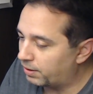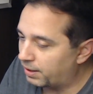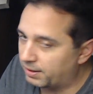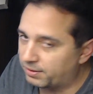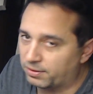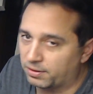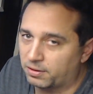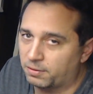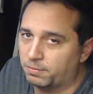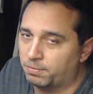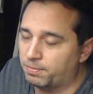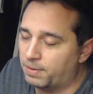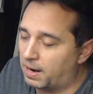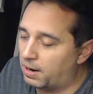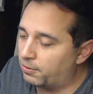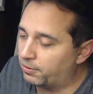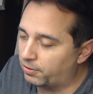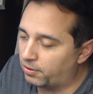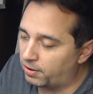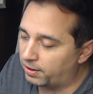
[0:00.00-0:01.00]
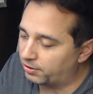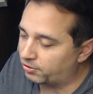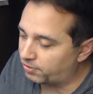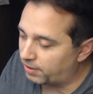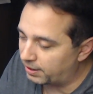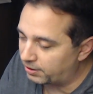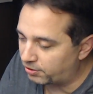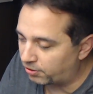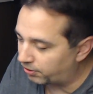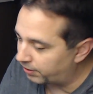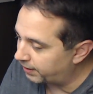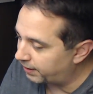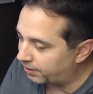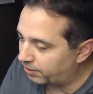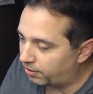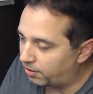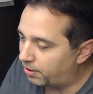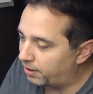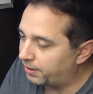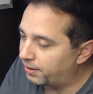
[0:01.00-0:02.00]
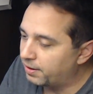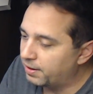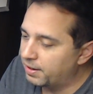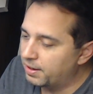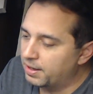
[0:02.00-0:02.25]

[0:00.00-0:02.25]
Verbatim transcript: as it's powered on try turning it on